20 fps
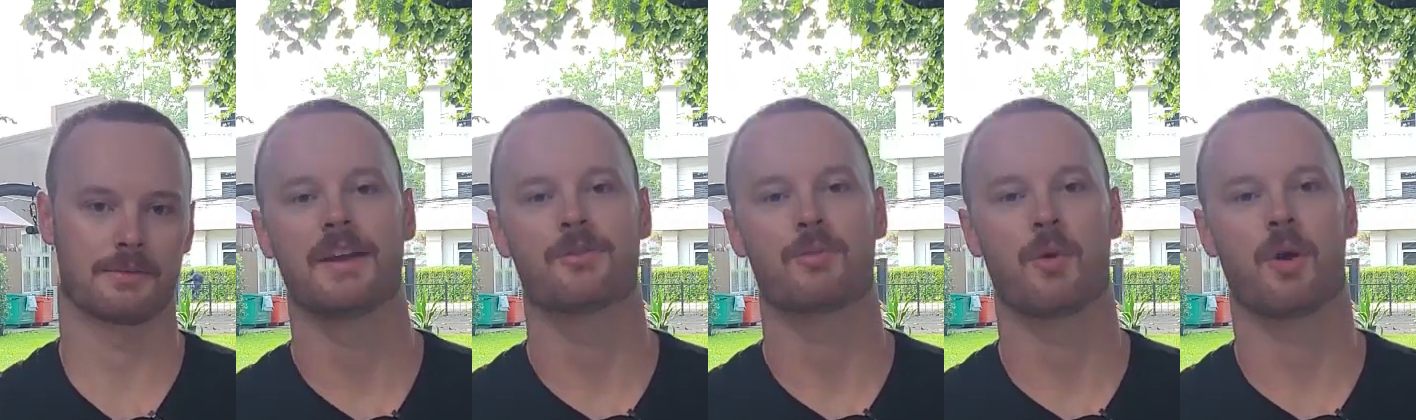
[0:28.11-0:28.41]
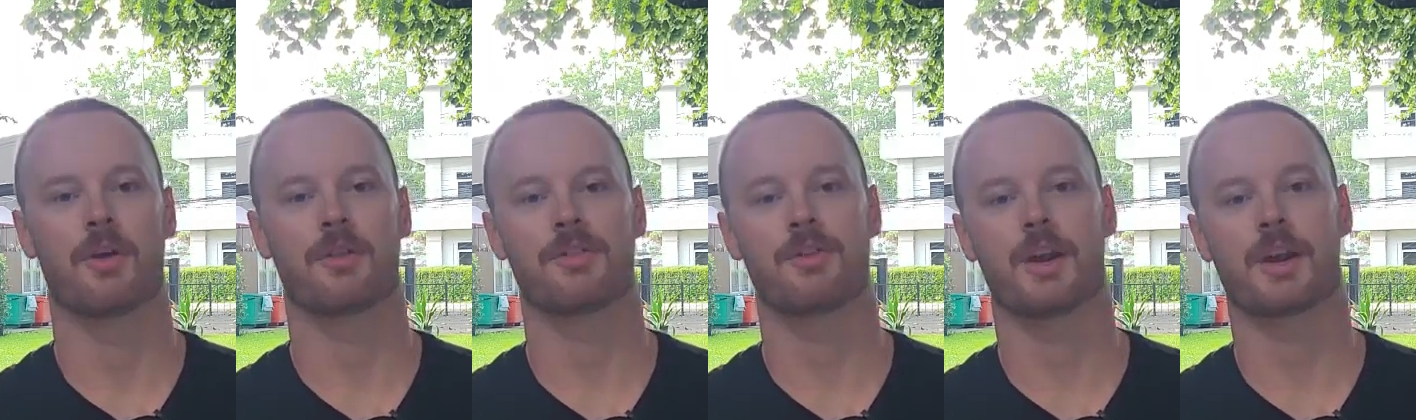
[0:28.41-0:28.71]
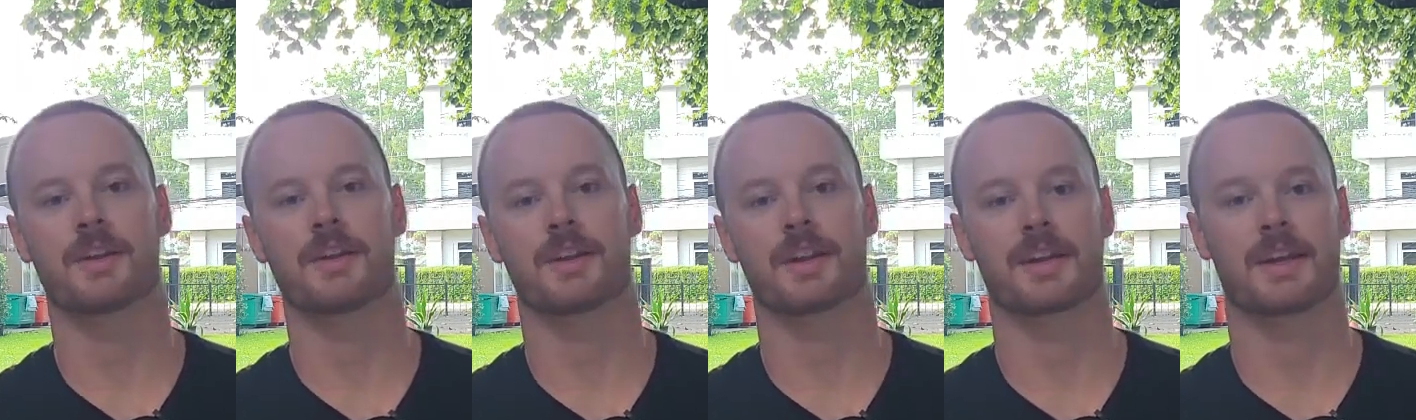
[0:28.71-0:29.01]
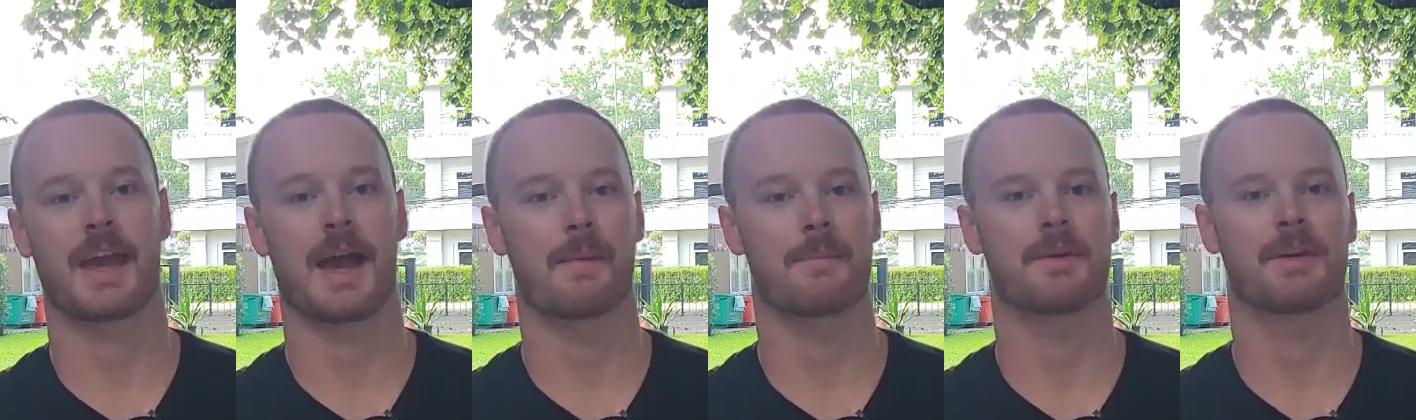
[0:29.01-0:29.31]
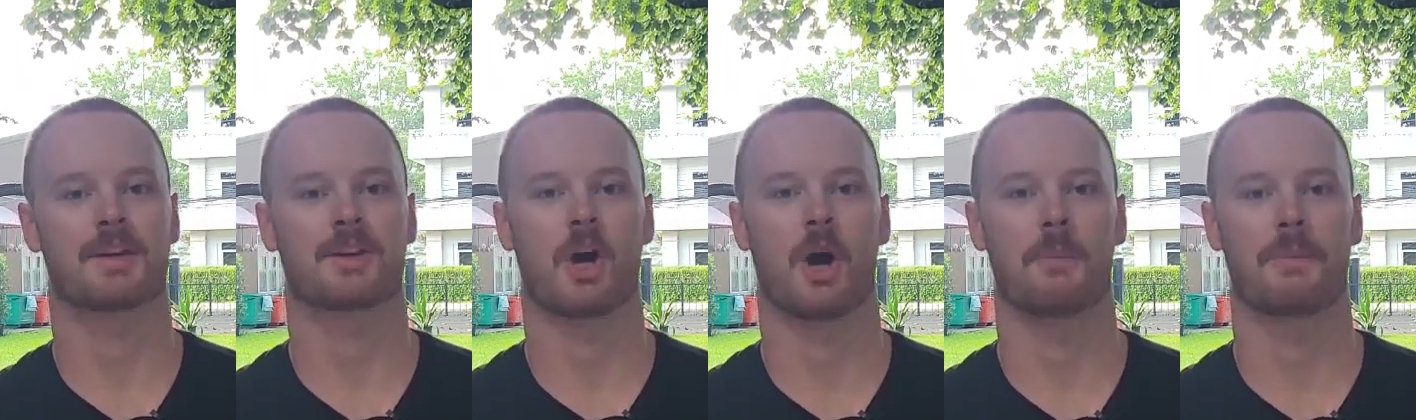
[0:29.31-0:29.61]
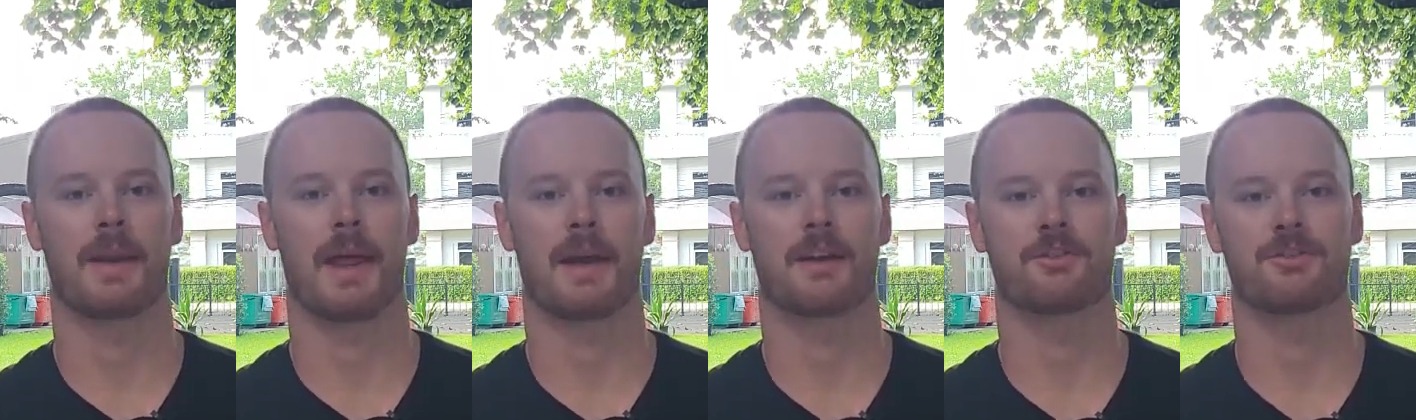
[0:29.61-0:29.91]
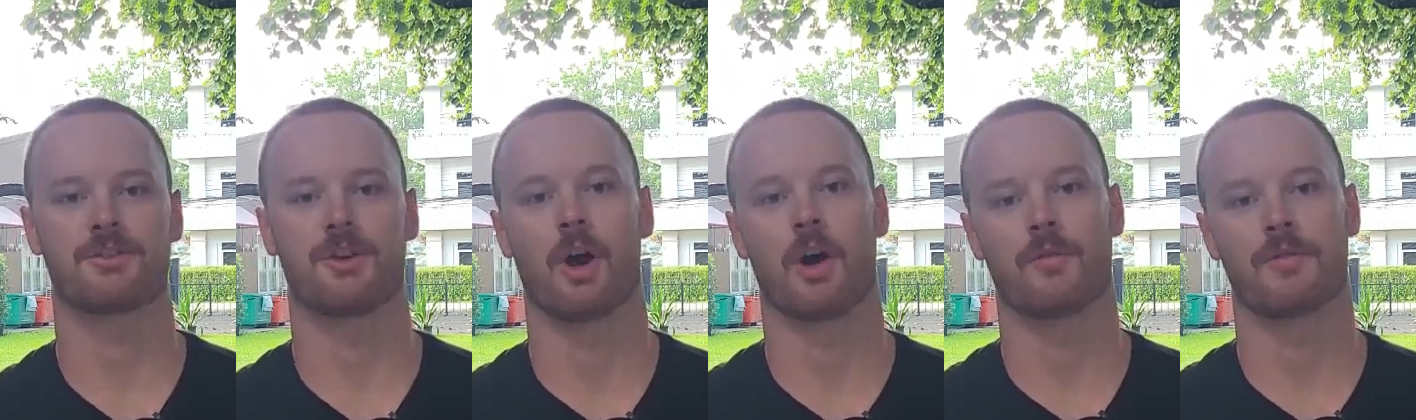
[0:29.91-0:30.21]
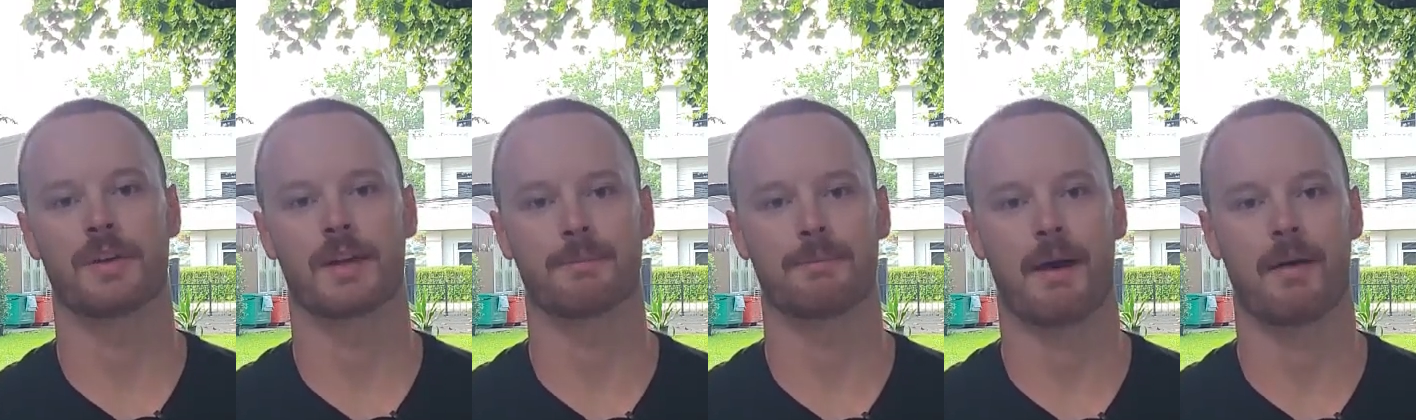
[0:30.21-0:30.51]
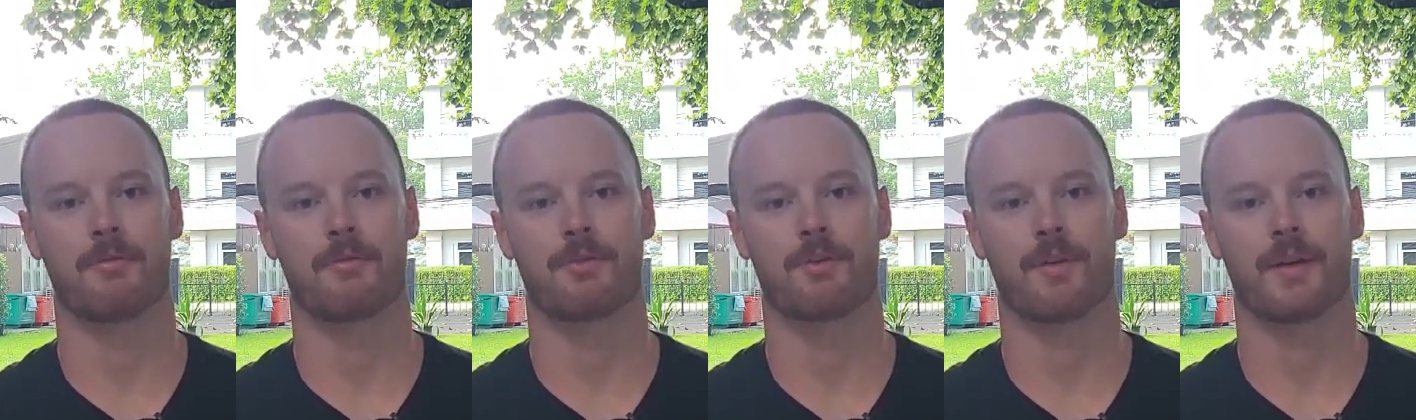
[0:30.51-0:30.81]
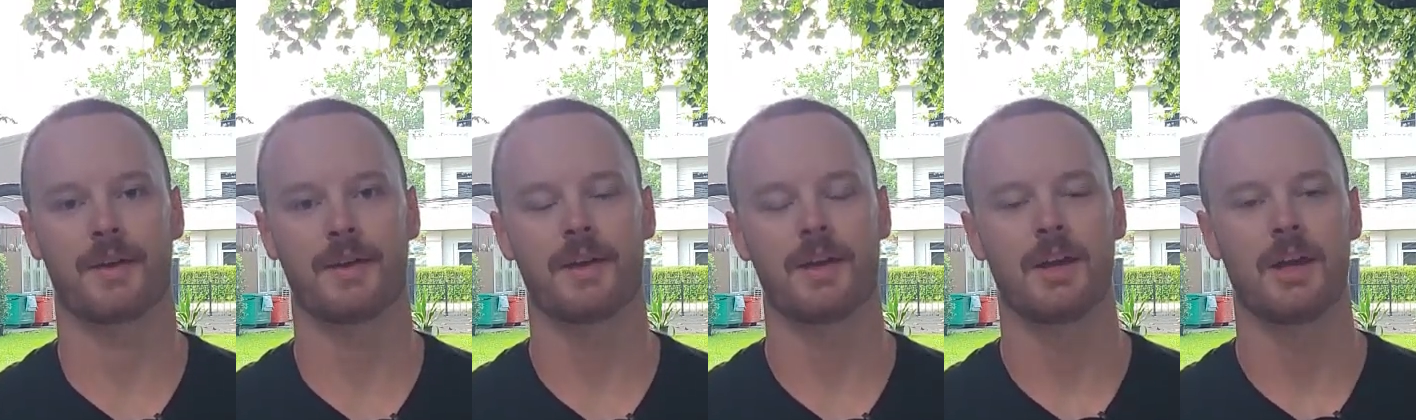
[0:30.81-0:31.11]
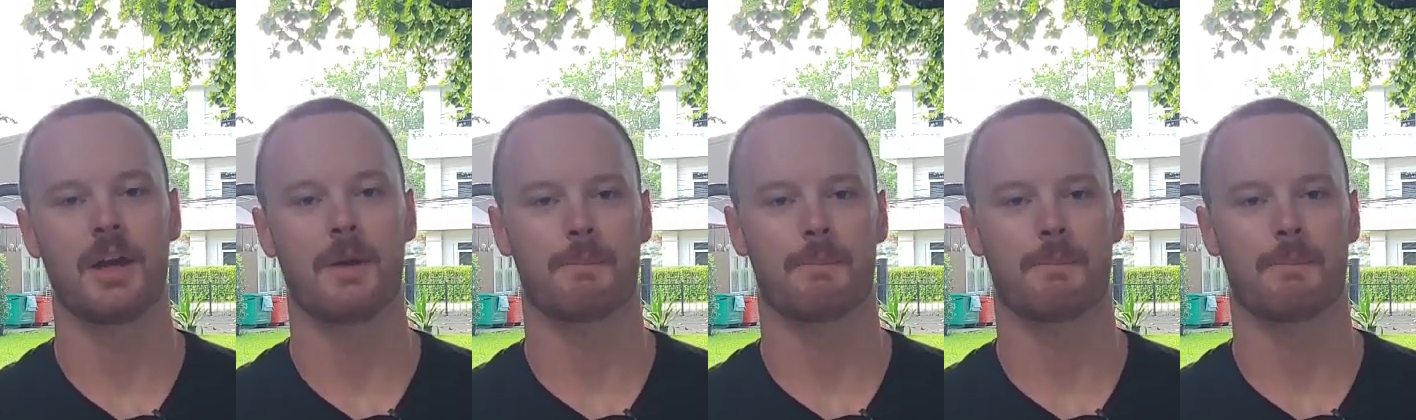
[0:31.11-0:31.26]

It's worth noting that it can be a combination of the above three,